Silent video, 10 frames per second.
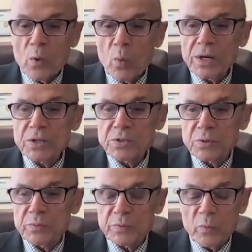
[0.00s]
What is
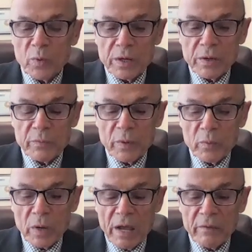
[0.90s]
your, what,
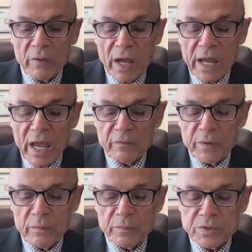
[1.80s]
I, I have
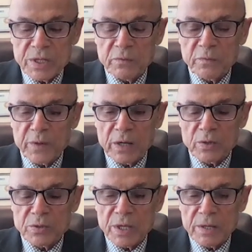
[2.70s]
uh, seen
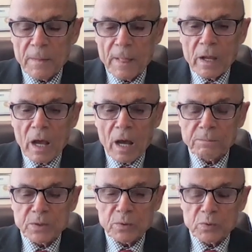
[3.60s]
figures that
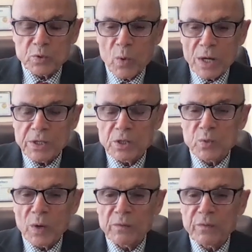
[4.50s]
up to 20 to
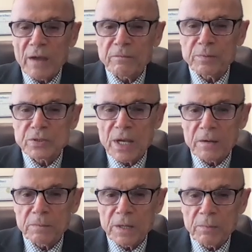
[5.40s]

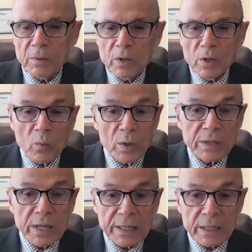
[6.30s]
25% of people will
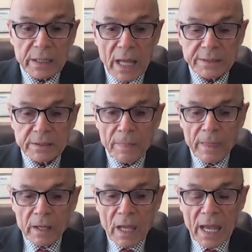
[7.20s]
get a clot.
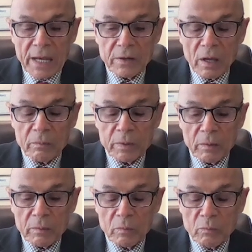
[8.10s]
And
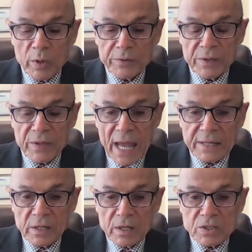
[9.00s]
more than
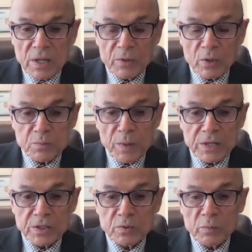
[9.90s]
that, some of those
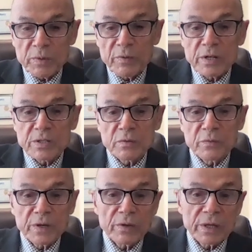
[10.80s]
patients will be very
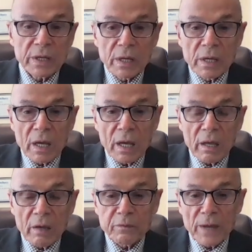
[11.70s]
severely
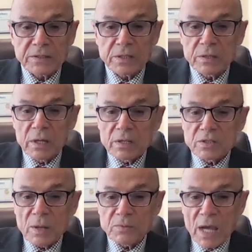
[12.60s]
affected
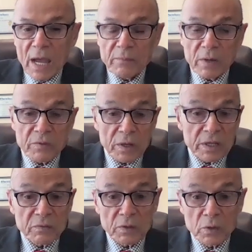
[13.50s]
Sometimes
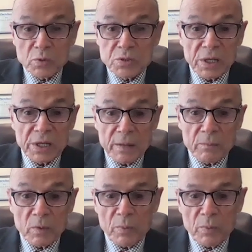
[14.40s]
they'll even lose a limb or